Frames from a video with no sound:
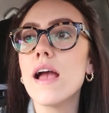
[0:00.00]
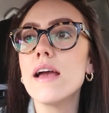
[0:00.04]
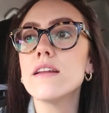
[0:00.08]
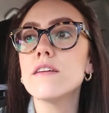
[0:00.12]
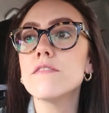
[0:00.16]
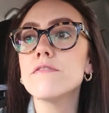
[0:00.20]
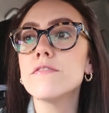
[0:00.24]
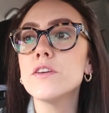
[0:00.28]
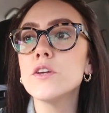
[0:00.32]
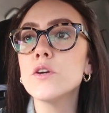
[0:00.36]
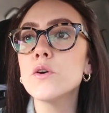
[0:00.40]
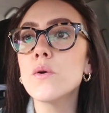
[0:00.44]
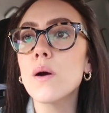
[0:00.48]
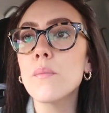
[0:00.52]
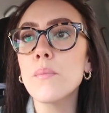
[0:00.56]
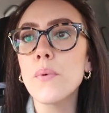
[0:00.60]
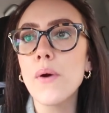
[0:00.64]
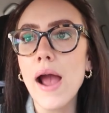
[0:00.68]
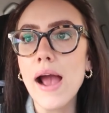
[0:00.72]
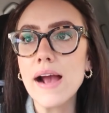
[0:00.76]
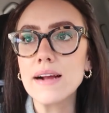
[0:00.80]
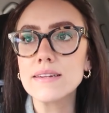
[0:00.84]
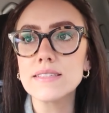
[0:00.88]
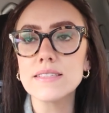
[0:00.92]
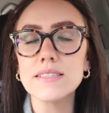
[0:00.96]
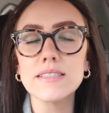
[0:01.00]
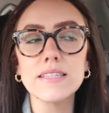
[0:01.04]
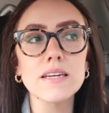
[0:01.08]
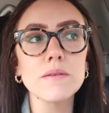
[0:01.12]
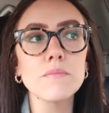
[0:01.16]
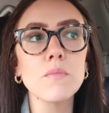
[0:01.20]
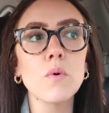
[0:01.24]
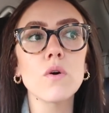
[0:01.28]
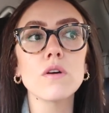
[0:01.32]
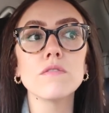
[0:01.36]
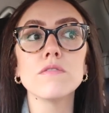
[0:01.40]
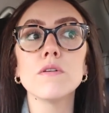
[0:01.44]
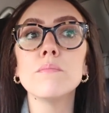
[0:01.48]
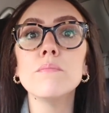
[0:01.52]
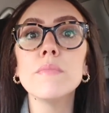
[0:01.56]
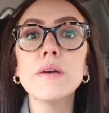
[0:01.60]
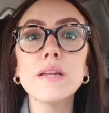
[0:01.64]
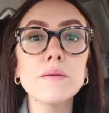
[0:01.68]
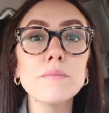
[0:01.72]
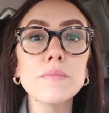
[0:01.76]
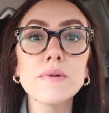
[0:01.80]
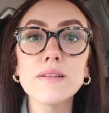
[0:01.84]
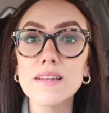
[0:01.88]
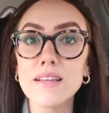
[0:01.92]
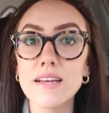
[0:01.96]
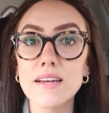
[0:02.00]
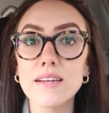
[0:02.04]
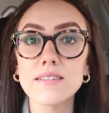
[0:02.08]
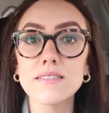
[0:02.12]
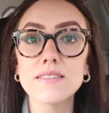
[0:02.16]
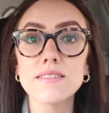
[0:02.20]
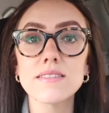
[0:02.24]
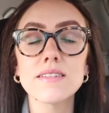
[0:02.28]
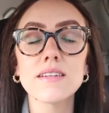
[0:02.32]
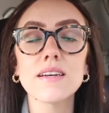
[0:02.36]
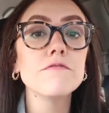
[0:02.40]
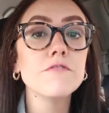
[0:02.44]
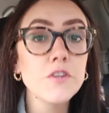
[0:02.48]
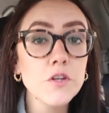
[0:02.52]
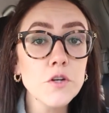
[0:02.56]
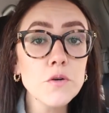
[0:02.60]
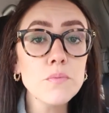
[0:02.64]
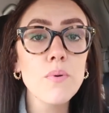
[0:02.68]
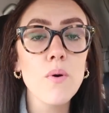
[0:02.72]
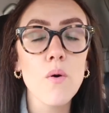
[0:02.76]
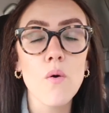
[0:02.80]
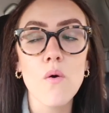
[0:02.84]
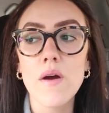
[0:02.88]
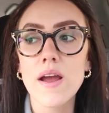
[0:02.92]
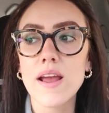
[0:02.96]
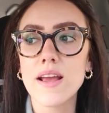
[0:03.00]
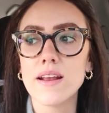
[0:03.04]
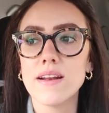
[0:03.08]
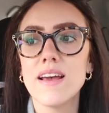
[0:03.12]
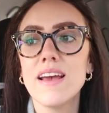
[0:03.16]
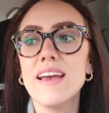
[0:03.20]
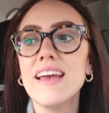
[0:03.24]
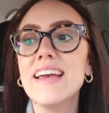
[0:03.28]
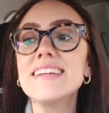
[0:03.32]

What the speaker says: and if you are practicing more of a minimalist viewpoint,